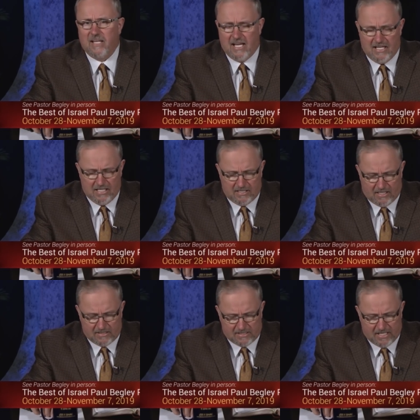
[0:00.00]
And he
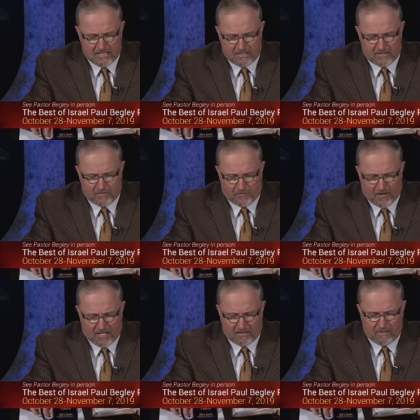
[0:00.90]
does say to the
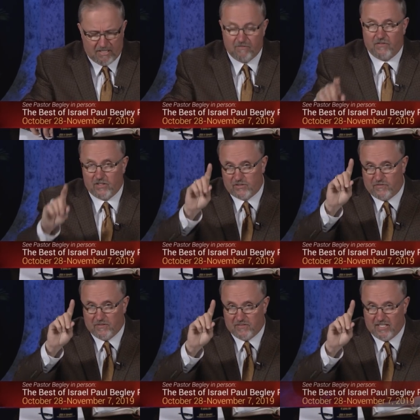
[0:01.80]
Father in verse
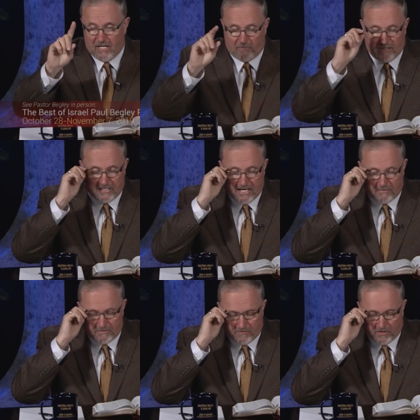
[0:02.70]
50, I'll read that
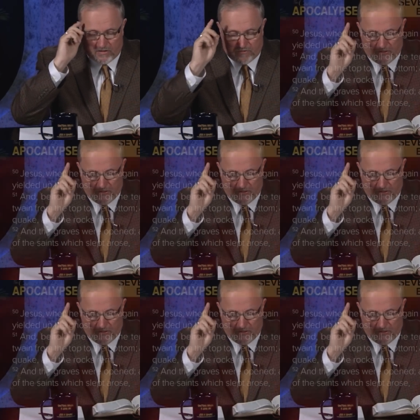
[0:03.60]
one, verse